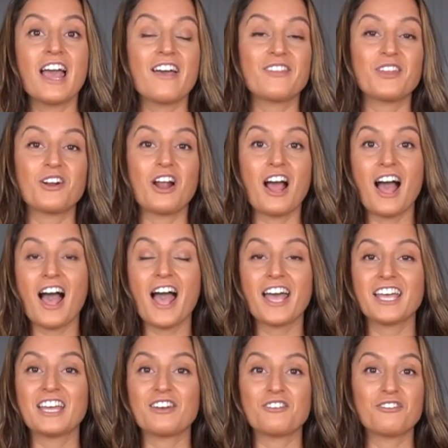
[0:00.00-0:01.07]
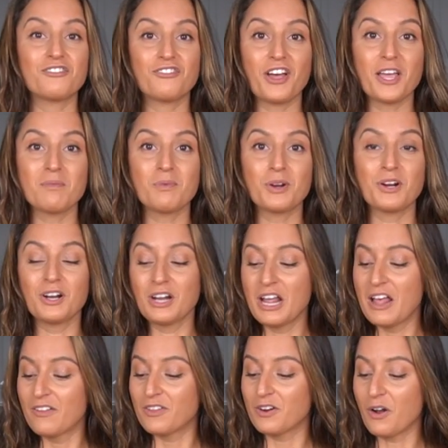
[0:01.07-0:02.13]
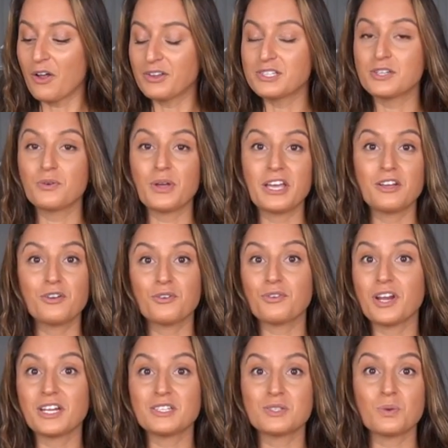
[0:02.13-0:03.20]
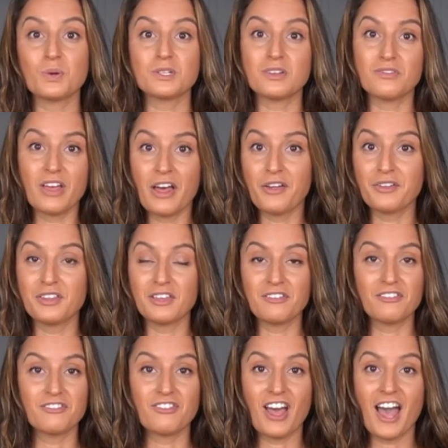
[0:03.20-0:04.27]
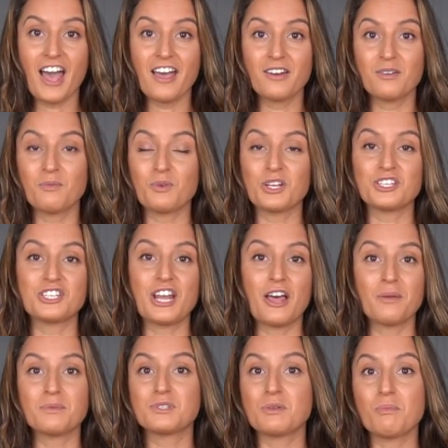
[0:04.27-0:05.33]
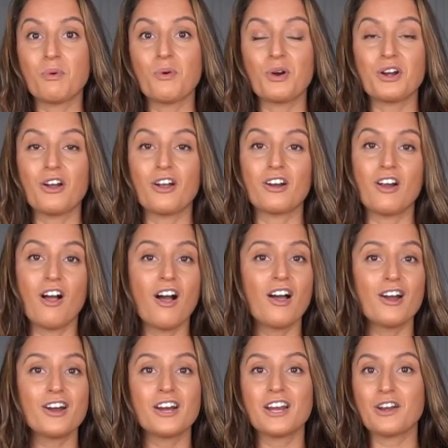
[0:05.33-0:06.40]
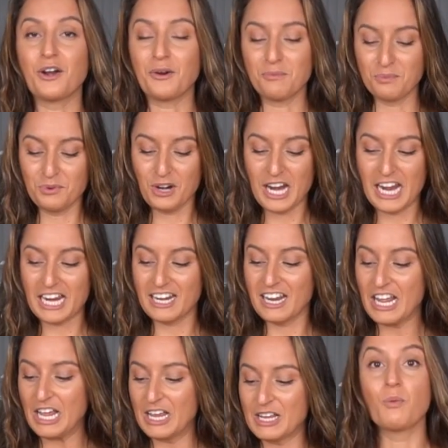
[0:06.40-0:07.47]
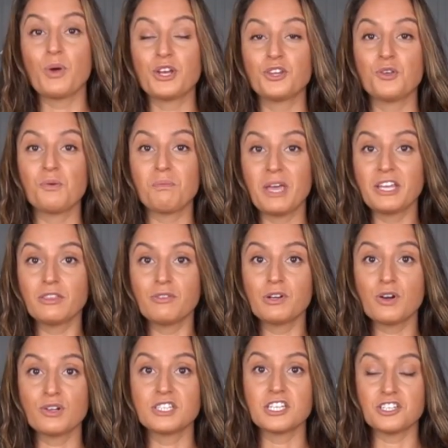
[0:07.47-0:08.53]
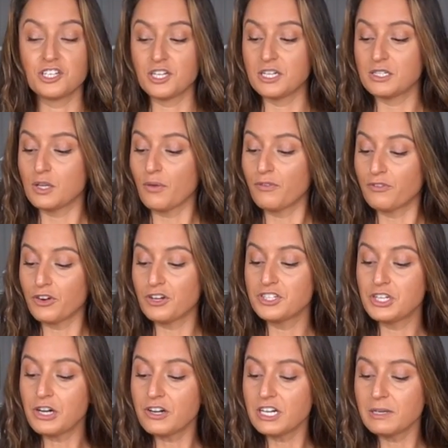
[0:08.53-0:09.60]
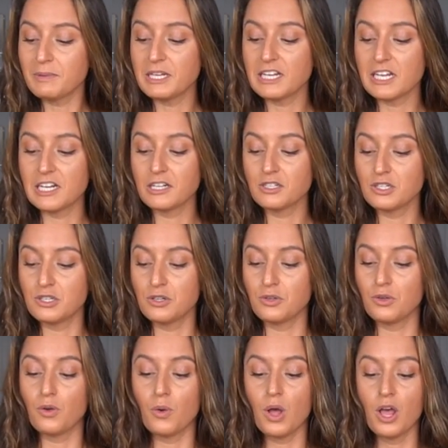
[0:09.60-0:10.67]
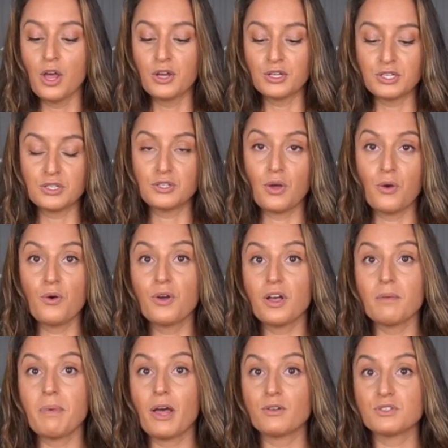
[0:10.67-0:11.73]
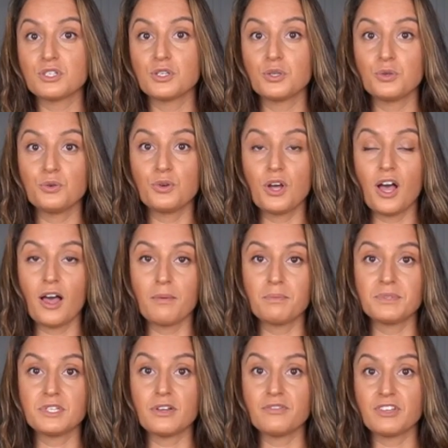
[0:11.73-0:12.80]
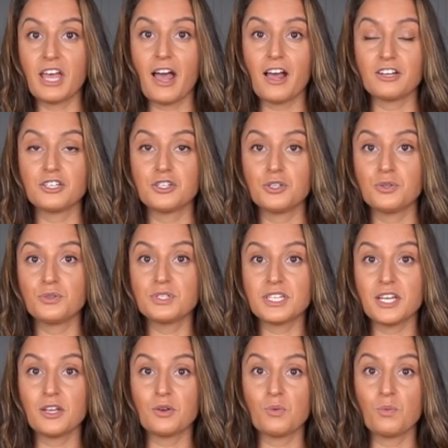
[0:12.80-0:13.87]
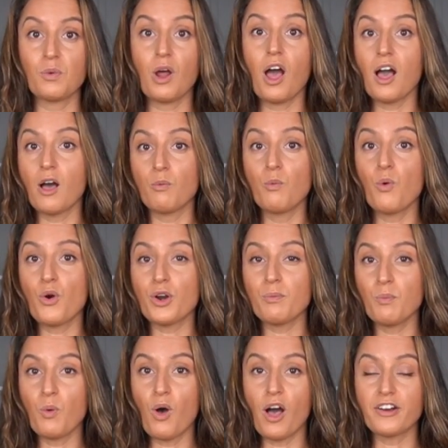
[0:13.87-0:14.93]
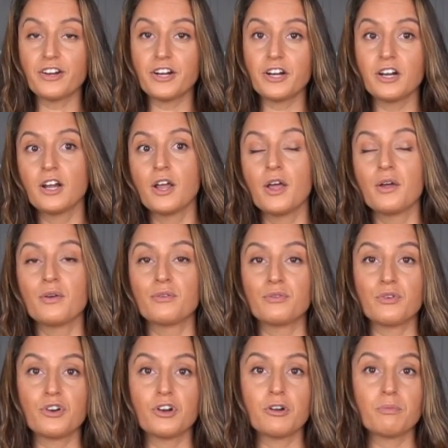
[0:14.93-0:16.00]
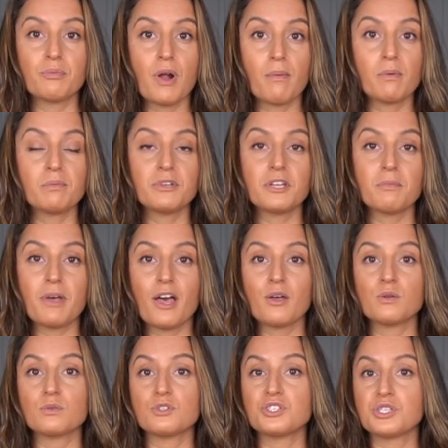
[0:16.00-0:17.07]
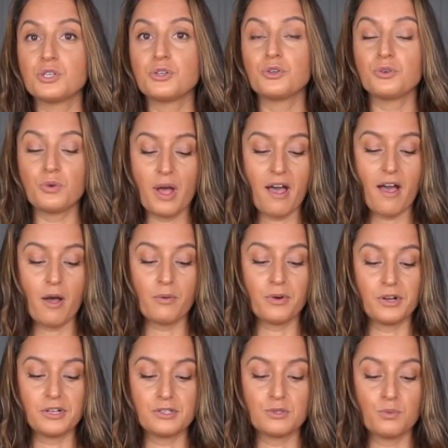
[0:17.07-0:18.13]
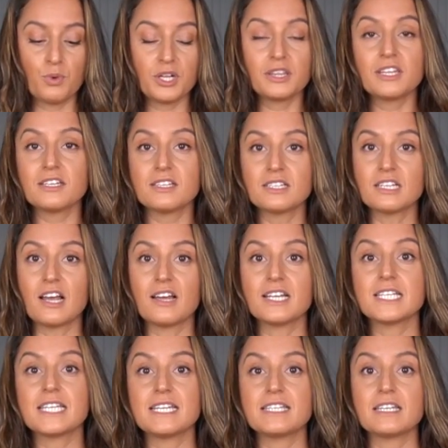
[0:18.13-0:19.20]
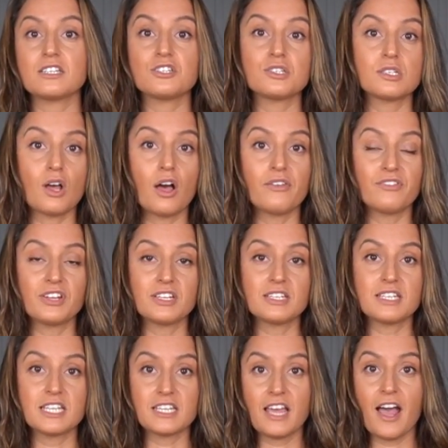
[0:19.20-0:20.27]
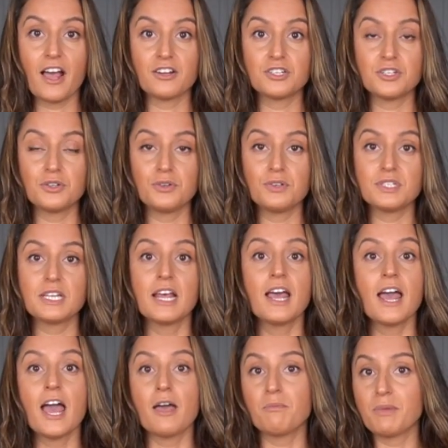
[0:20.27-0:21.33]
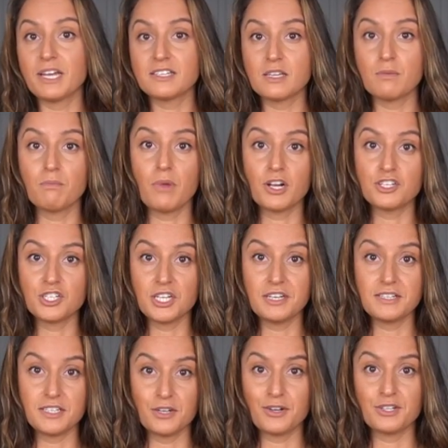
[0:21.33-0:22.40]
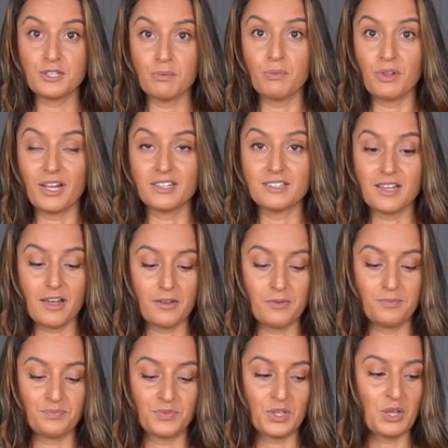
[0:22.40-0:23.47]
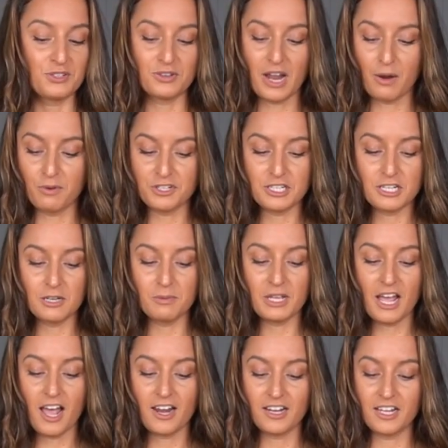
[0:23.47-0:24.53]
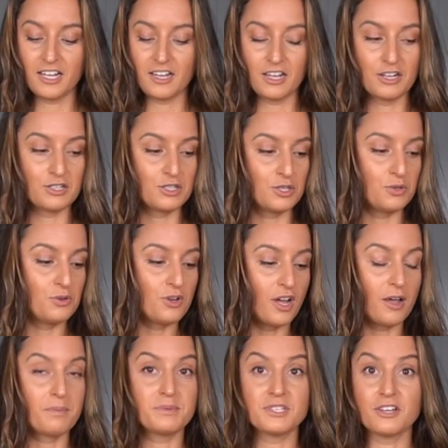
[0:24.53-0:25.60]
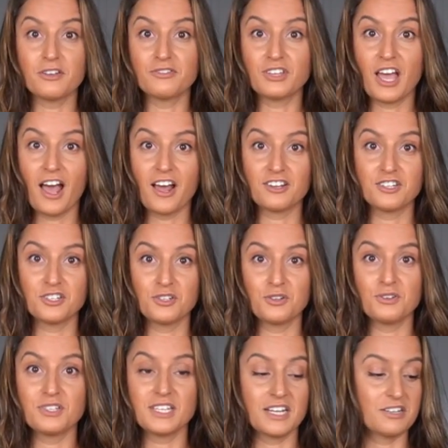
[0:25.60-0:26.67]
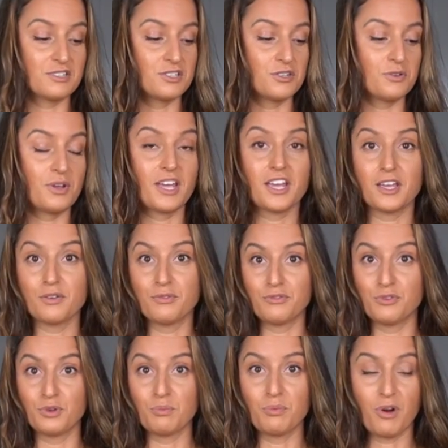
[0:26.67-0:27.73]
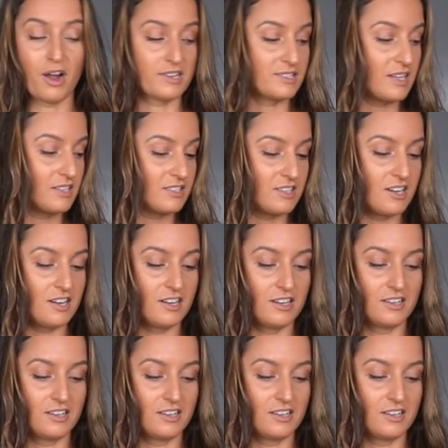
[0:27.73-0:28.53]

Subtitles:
and they're high in fiber. They're also a great source of healthy fat, which helps support our heart and our brain. When you make the ricotta cheese, first you're going to be needing to soak about 2 cups of cashews in warm water for probably about 2 hours. What this does is it softens the cashews and makes it much easier to blend up. So now we're just going to be adding 2 cups of cashews into a food processor,